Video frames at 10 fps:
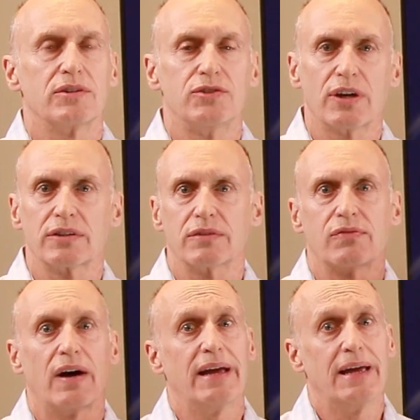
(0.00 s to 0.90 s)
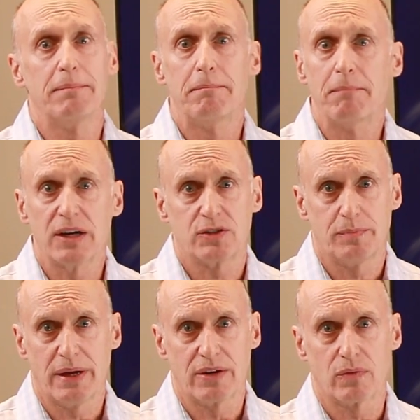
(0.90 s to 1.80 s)
to justify a
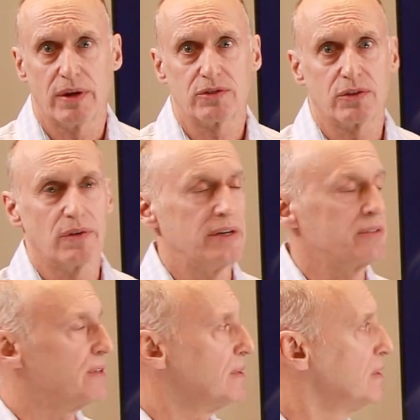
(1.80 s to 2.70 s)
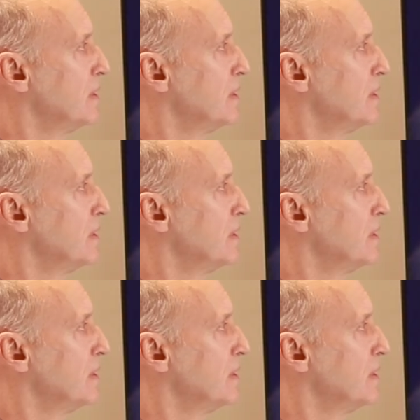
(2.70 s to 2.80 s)
much better restoration.